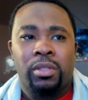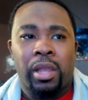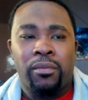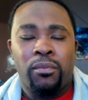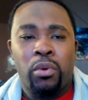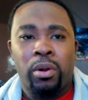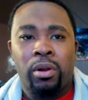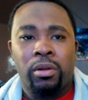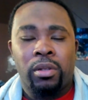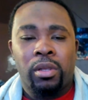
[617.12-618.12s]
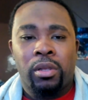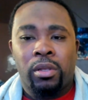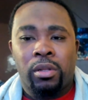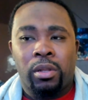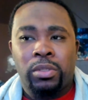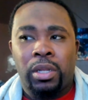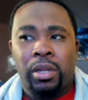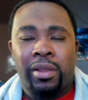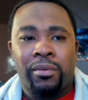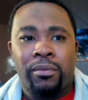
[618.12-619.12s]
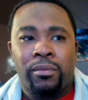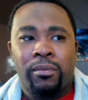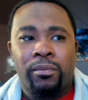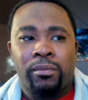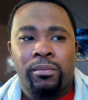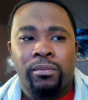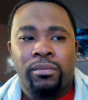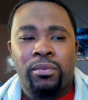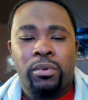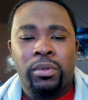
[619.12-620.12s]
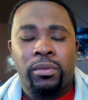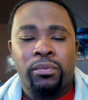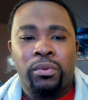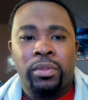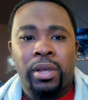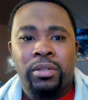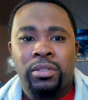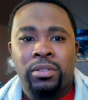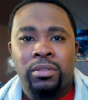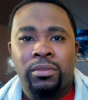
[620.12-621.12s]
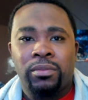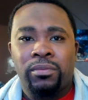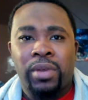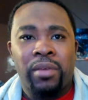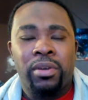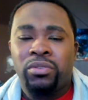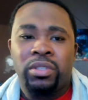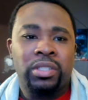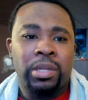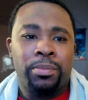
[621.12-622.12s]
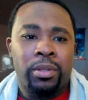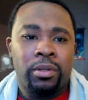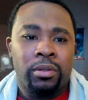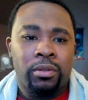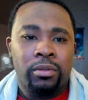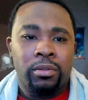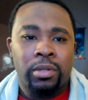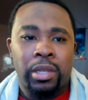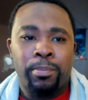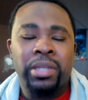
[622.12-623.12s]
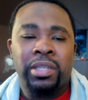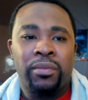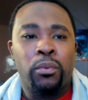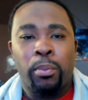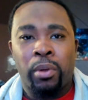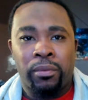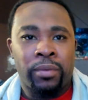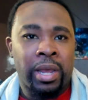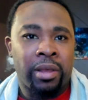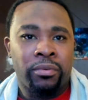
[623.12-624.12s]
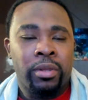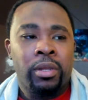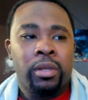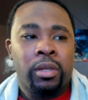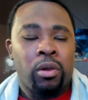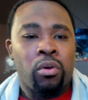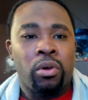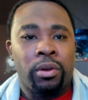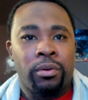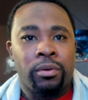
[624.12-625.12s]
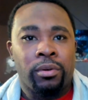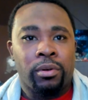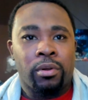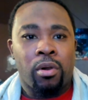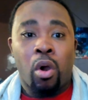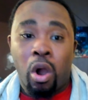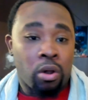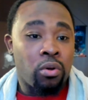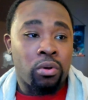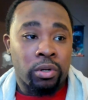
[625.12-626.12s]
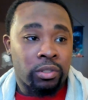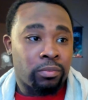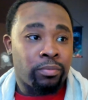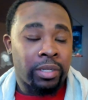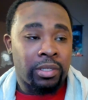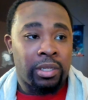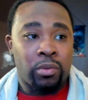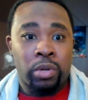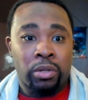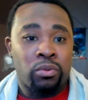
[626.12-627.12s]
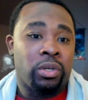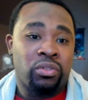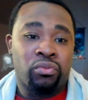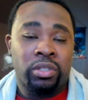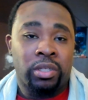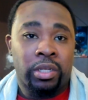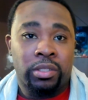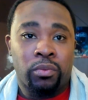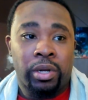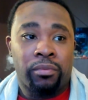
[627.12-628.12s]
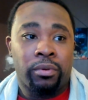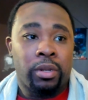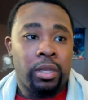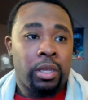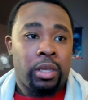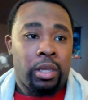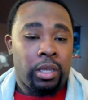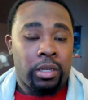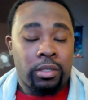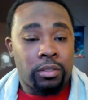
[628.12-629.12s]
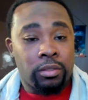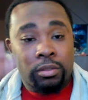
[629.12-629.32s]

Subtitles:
four, like I said, like 4,500 and something. Like basically 4.5 on all cores. Basically when I'm doing a stress test or whatever, and